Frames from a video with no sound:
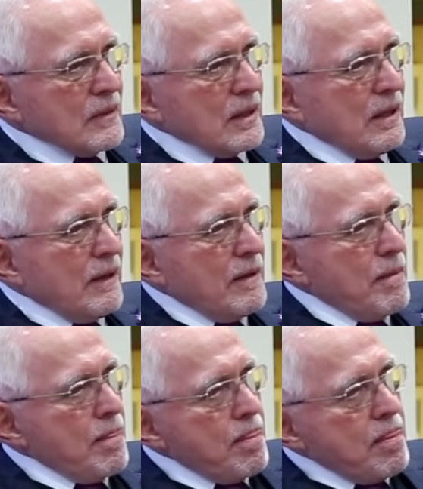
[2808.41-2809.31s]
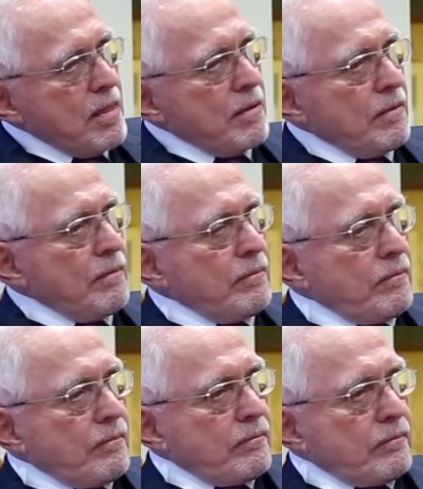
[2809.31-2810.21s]
and I knew my
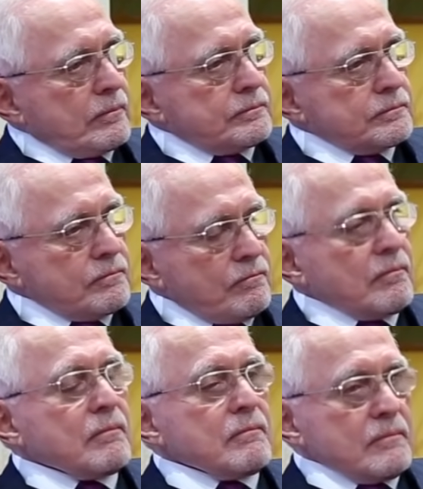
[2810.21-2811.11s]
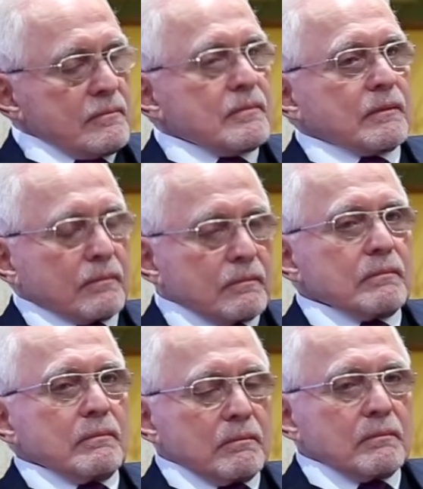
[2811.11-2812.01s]
strengths and weaknesses.
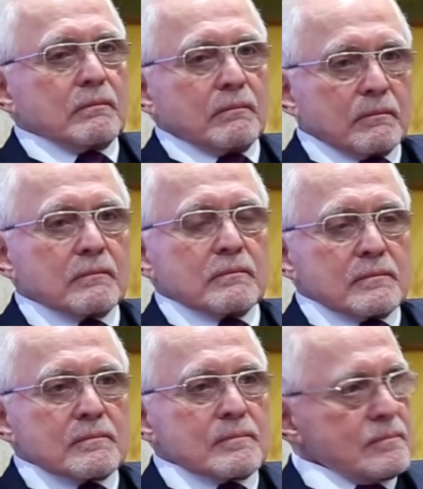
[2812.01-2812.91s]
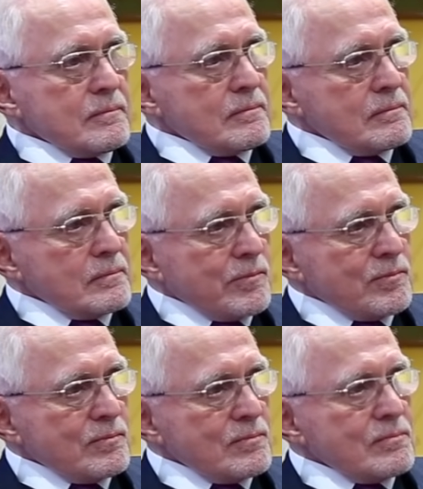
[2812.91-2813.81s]
So when you leave
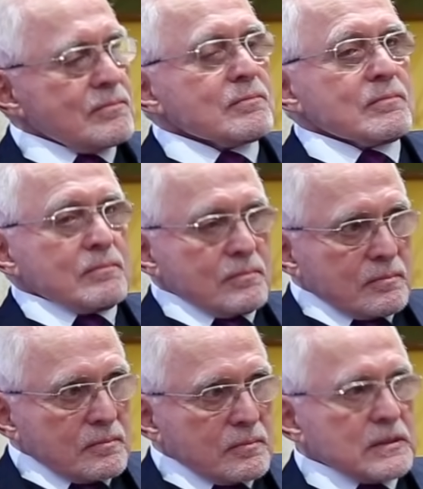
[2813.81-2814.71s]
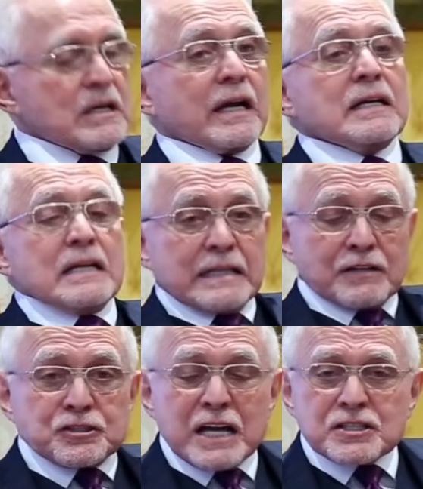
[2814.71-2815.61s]
here, she had a okay.
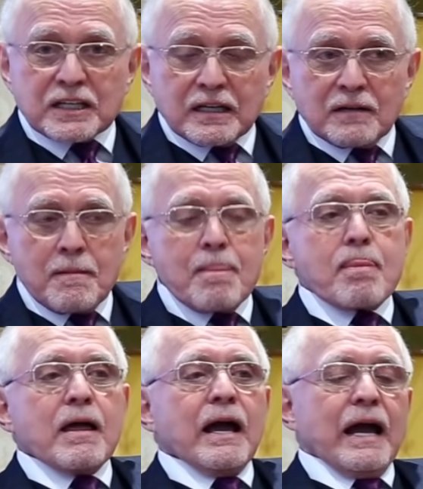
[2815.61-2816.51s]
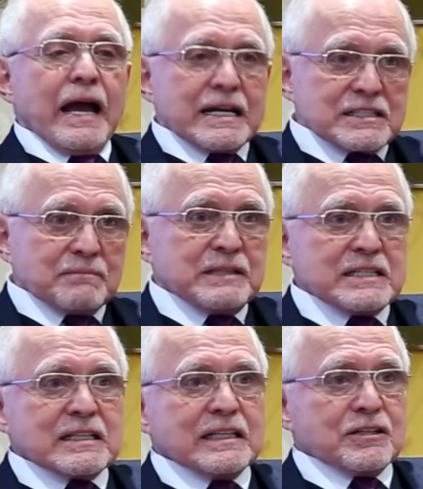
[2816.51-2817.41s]
Now Jessica has some
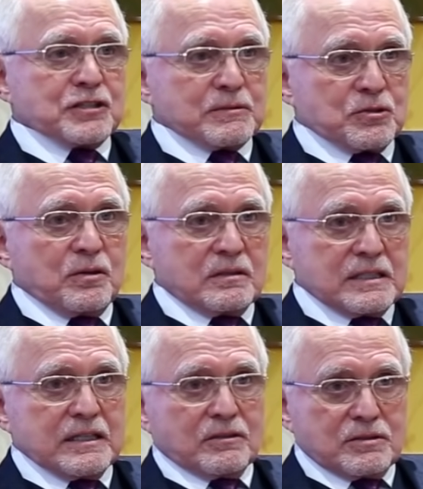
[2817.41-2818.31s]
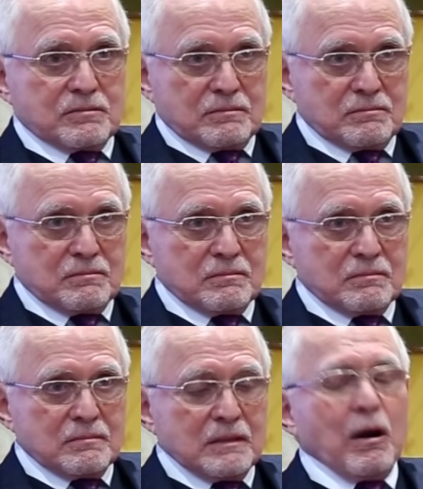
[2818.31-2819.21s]
decent leadership skills.
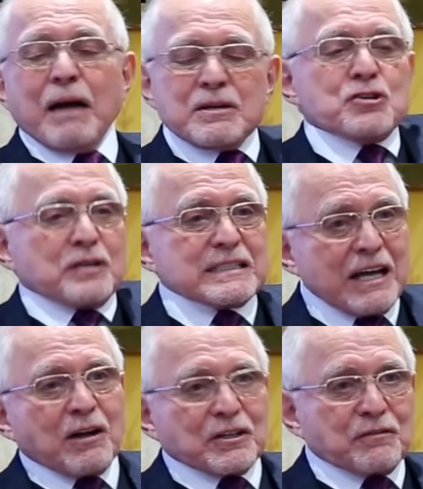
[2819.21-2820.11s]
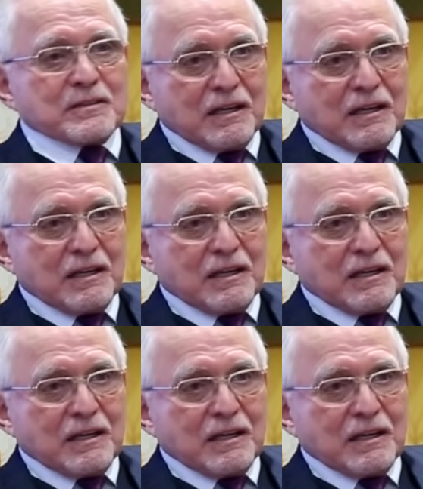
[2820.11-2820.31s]
I mean, you can tell.